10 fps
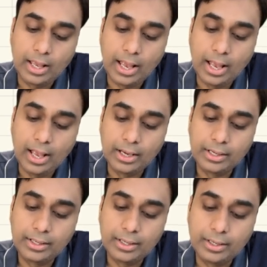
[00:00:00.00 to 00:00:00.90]

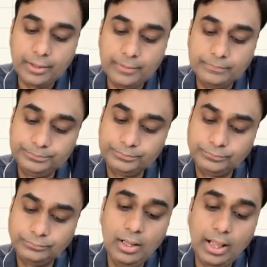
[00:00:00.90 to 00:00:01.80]
And
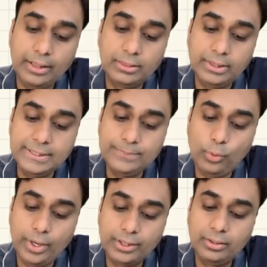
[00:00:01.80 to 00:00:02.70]
at this
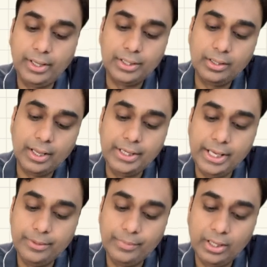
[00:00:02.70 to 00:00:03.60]
point, the gradient
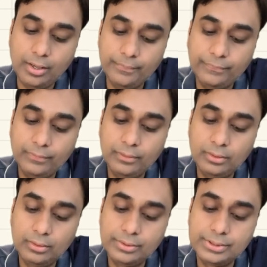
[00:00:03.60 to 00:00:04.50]
again becomes
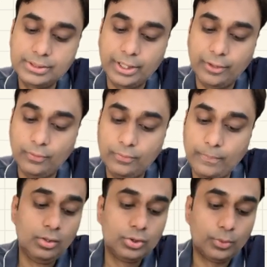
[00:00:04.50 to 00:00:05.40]
0.
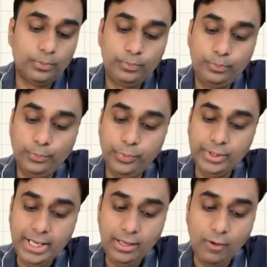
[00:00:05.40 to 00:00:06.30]
So
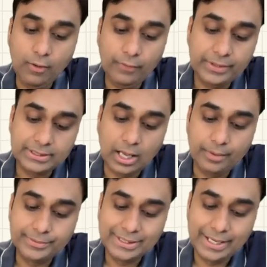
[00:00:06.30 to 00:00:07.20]
putting all of this
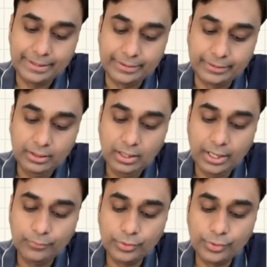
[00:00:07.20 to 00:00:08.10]
up together,
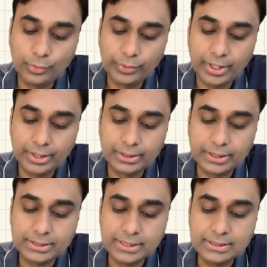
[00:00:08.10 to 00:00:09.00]
I would know that
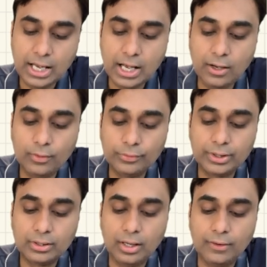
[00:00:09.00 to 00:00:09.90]
this is how the
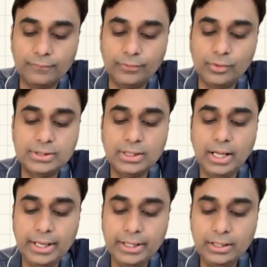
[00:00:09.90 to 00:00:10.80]
graph looks
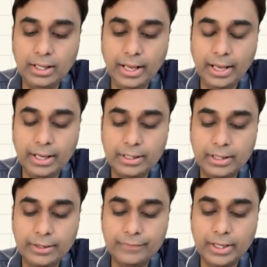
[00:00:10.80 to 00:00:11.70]
like. And
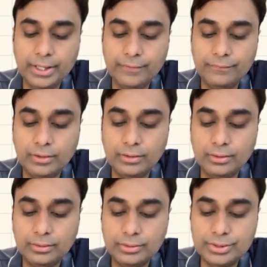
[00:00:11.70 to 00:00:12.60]
if I
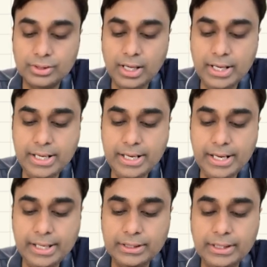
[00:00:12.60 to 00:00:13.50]
will try
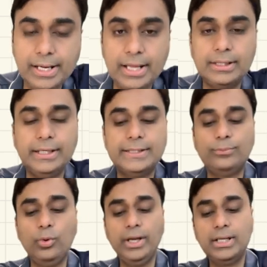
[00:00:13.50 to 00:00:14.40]
and connect these
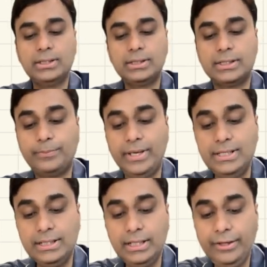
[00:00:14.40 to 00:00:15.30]
points, this
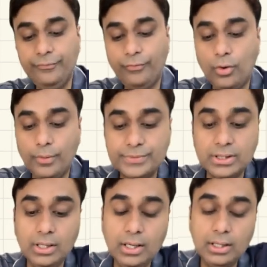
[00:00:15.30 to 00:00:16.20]
basically forms
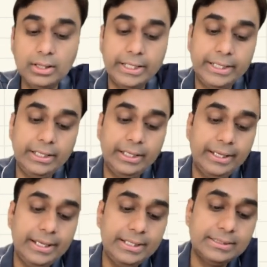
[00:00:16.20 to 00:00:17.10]
the
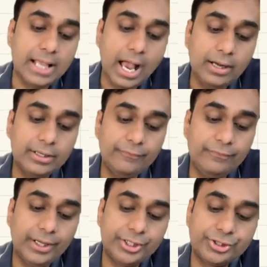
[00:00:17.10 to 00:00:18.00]
exact
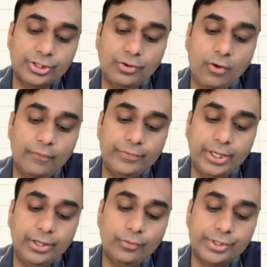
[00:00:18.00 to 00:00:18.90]
reflection of
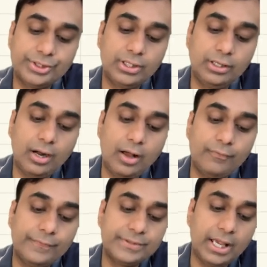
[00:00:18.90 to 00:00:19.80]
the original graph
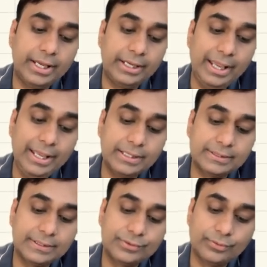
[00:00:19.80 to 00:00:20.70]
of sine
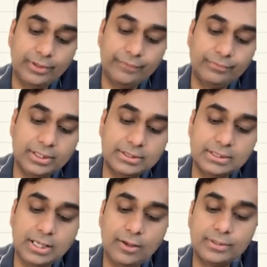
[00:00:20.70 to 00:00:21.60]
x. So if this
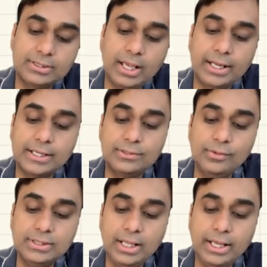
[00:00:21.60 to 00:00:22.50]
is how the sine x
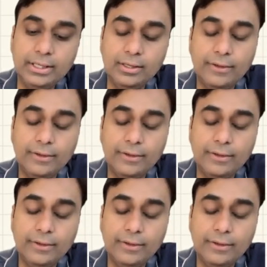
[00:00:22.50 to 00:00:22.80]
looks like,